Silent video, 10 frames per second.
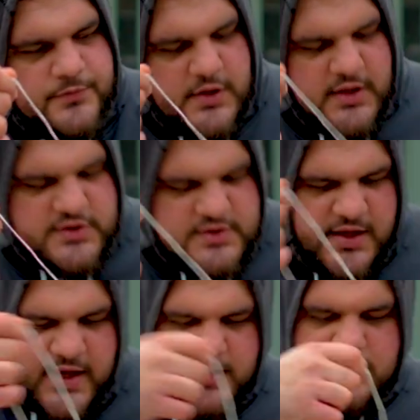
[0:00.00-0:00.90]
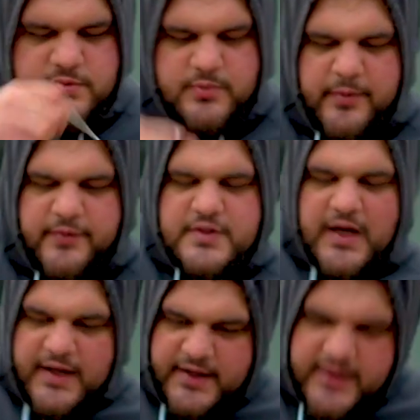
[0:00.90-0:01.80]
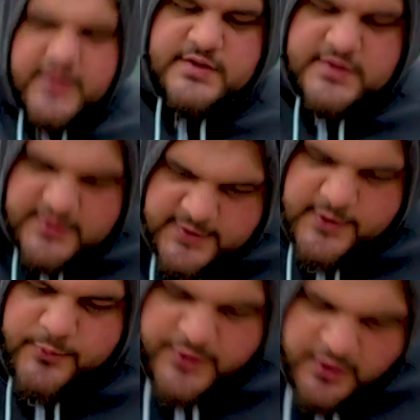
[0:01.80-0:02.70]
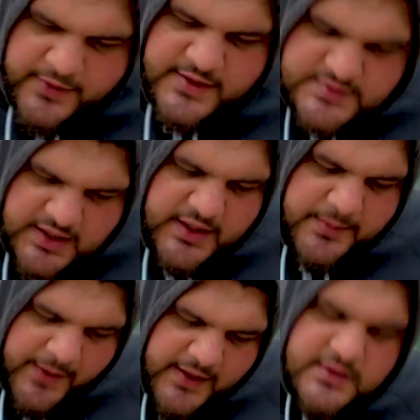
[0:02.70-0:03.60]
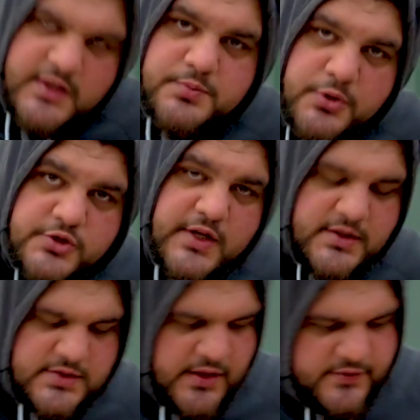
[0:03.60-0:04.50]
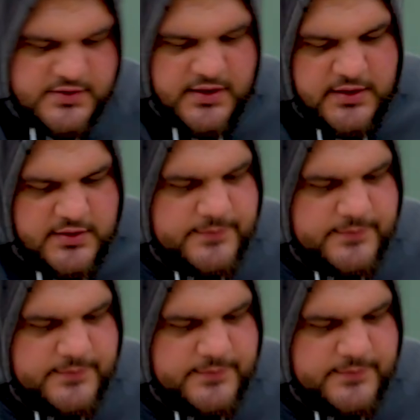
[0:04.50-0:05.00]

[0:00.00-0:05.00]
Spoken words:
And that's just the end. Where we've tied it, we know that it's tightly packed and it's pushed out to the other side.